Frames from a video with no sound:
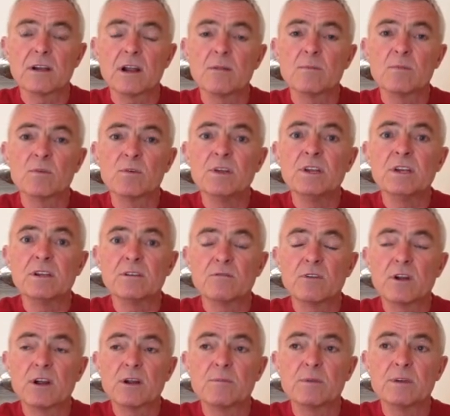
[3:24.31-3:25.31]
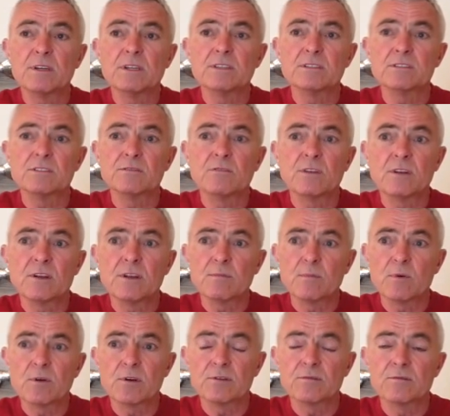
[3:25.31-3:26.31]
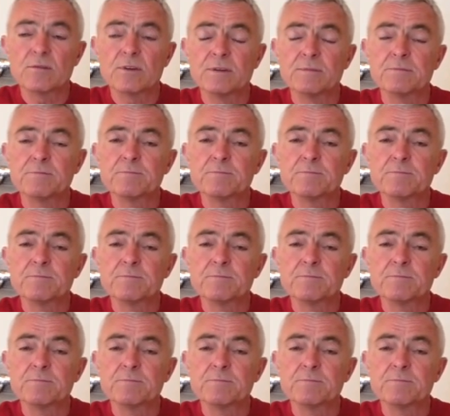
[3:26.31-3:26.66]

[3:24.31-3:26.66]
our marine environment is a very important one.